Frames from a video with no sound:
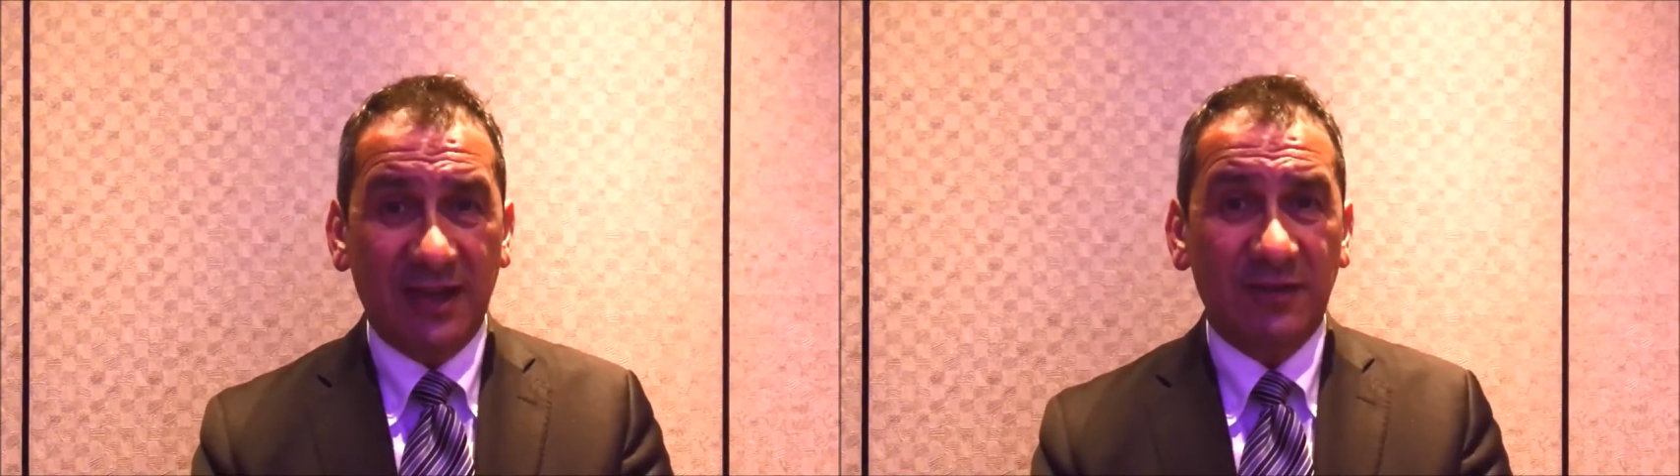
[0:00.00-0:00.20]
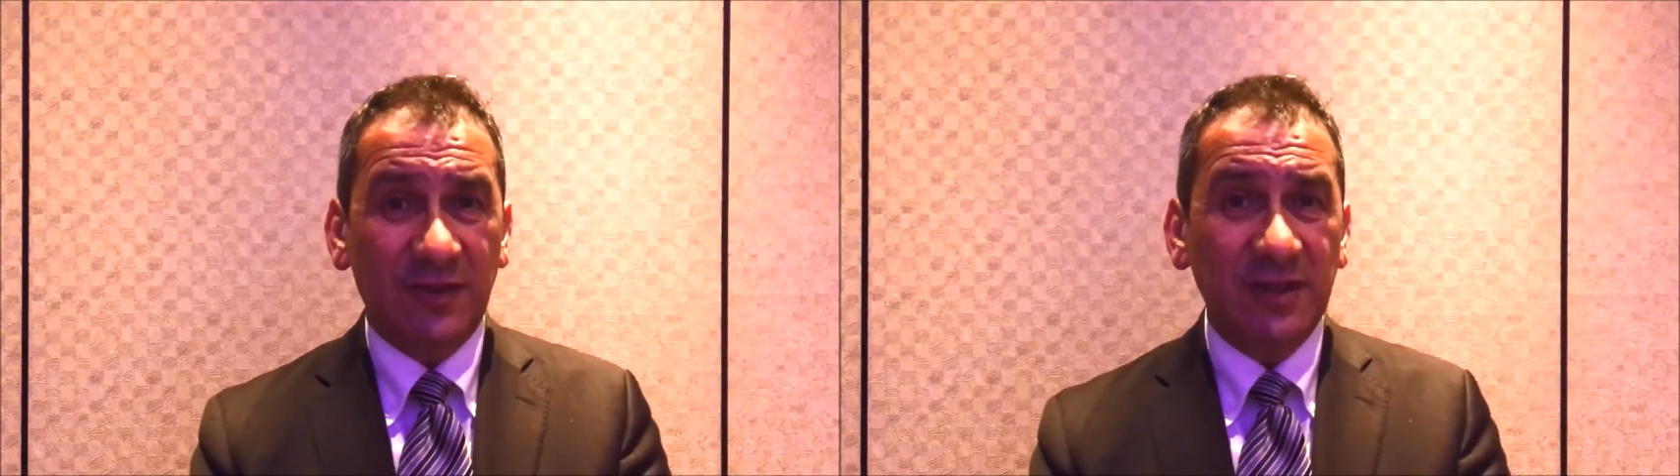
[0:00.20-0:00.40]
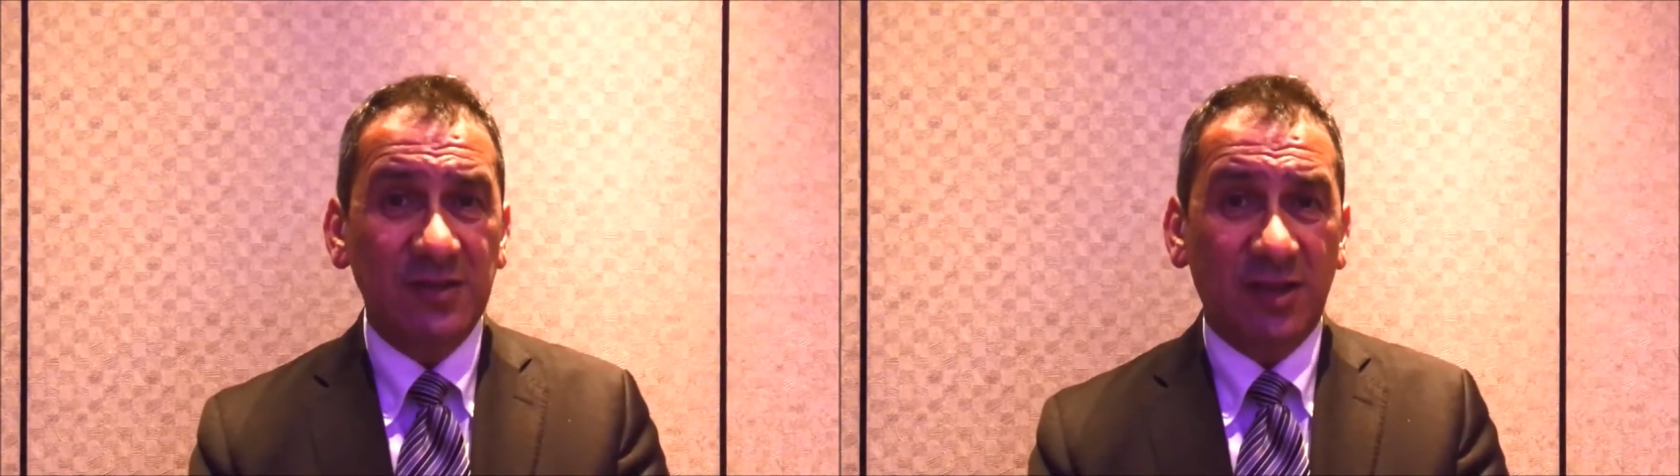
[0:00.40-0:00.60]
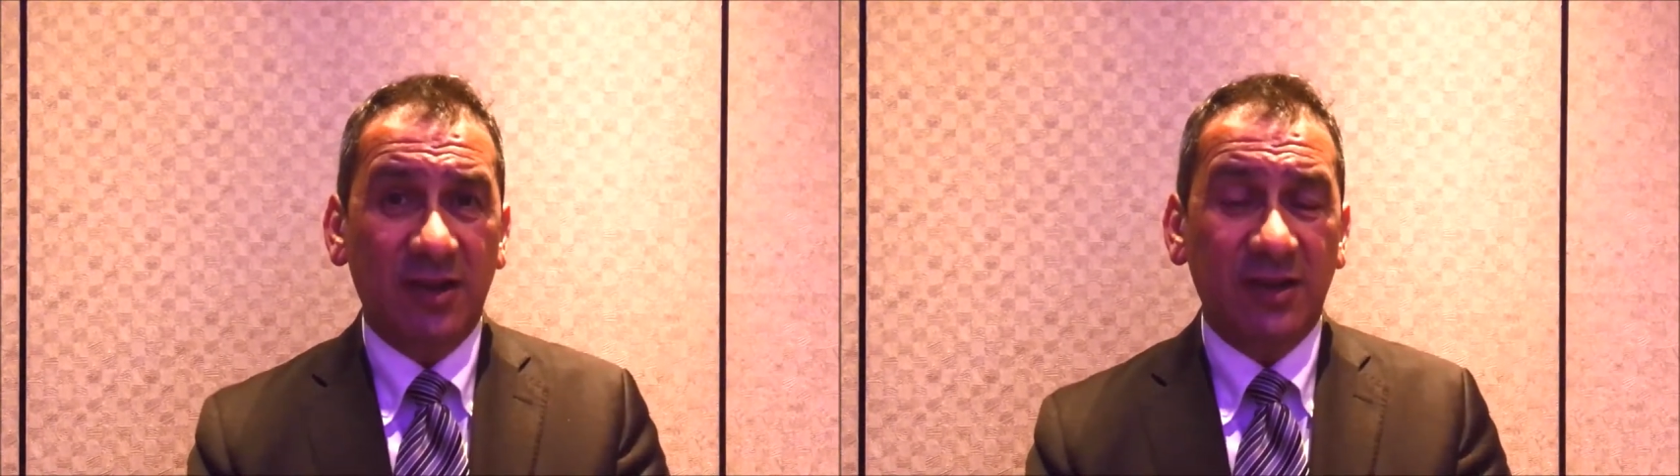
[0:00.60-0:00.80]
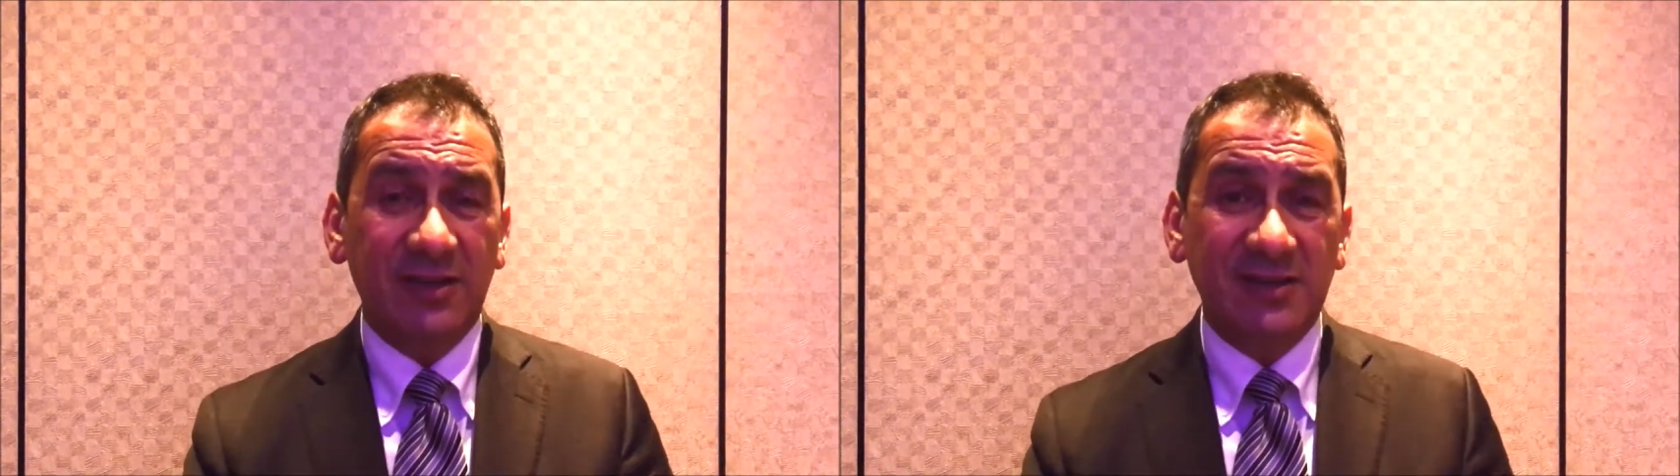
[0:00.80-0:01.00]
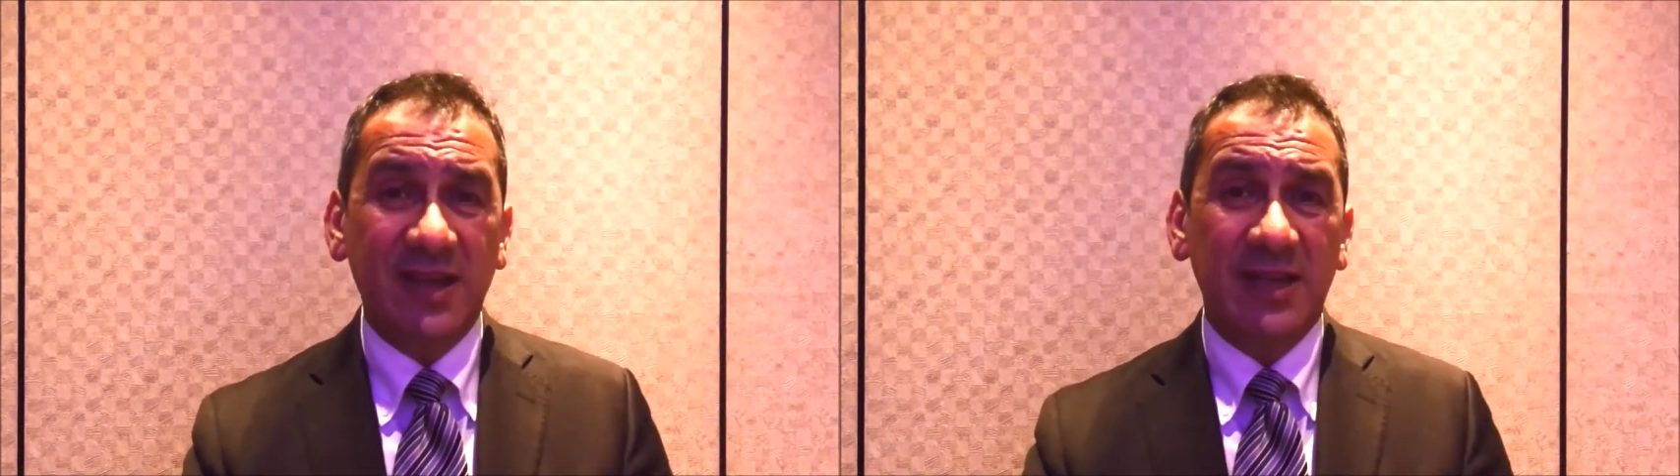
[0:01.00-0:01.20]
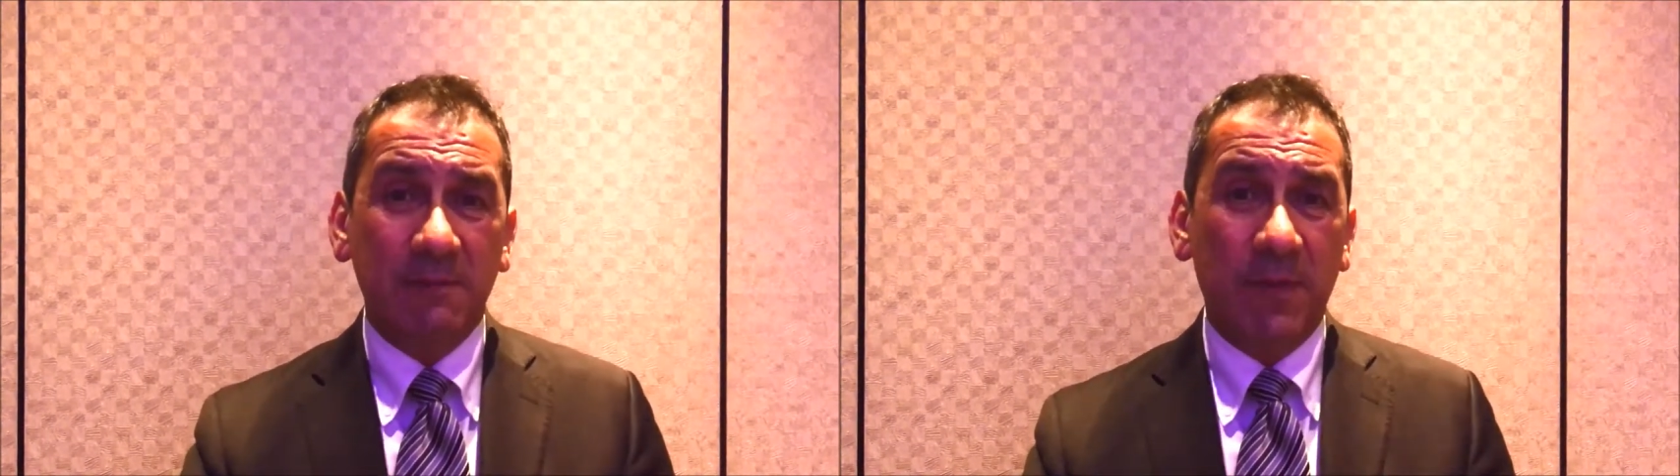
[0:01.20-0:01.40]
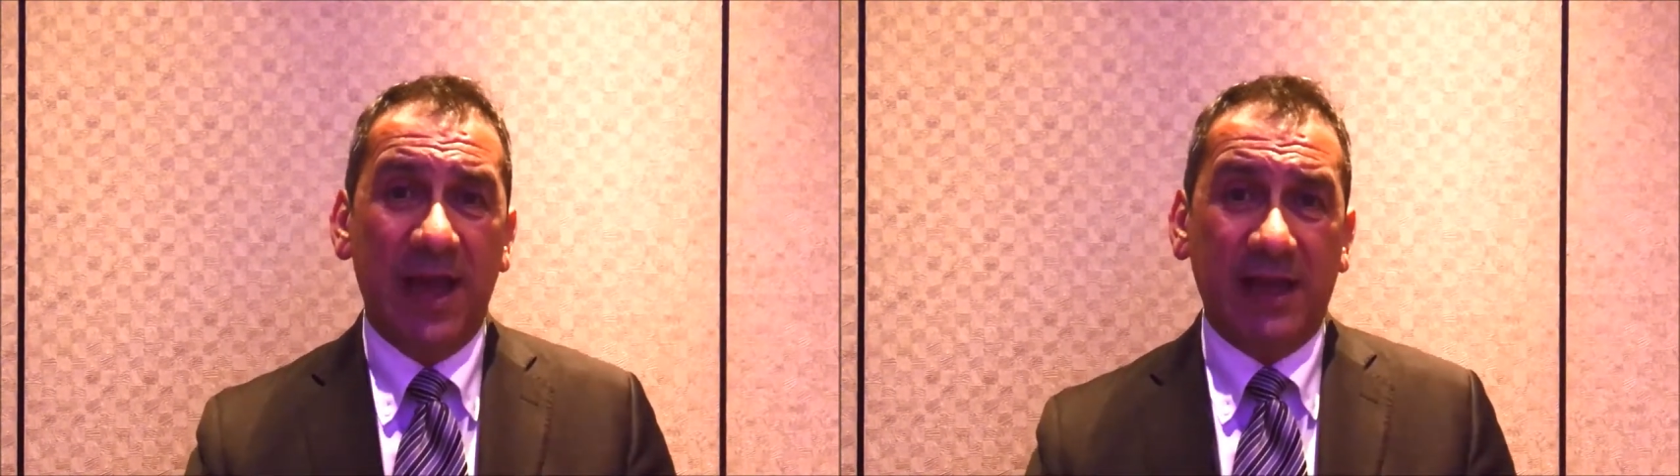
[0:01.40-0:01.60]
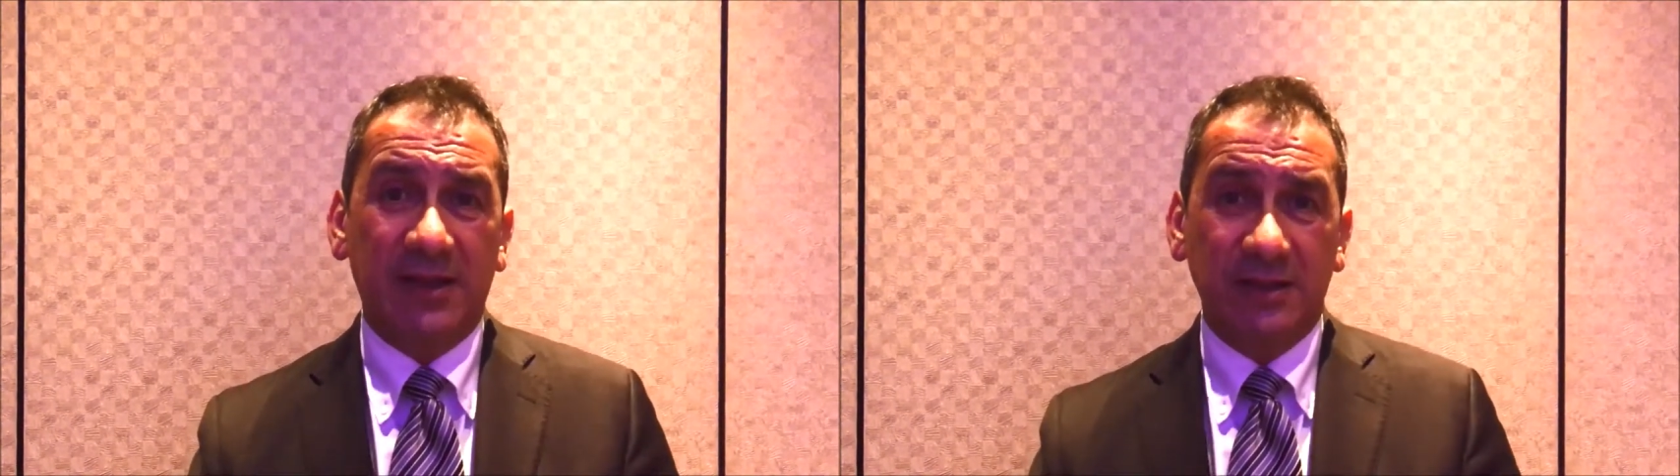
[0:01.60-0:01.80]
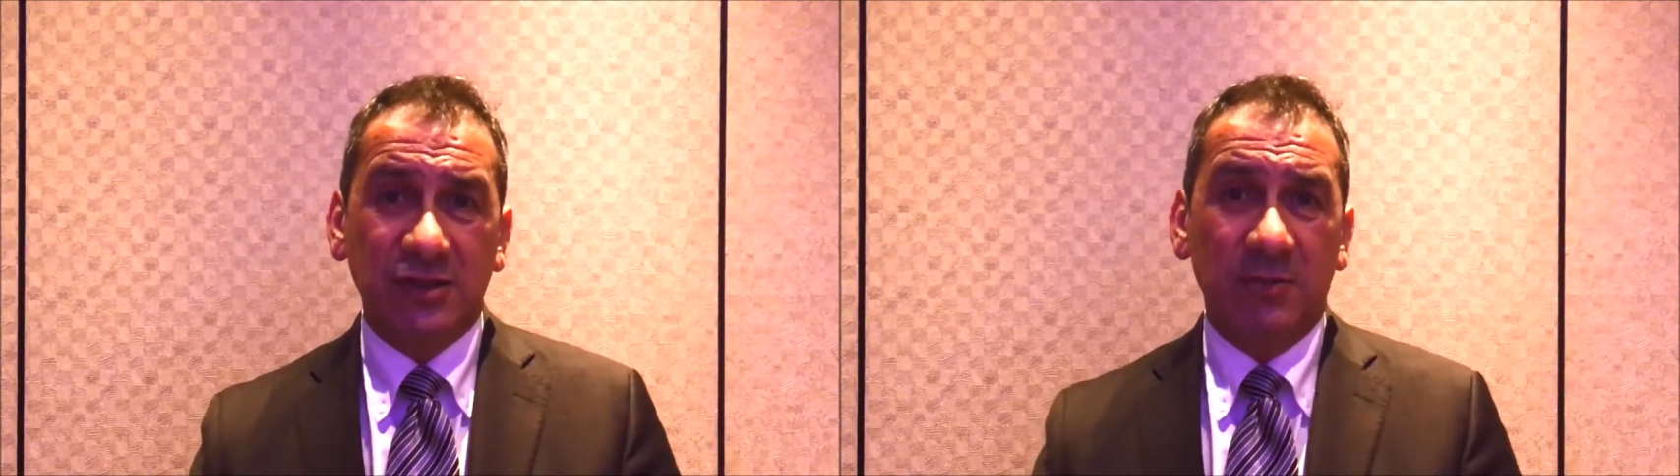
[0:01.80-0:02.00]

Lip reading: and things that I could take back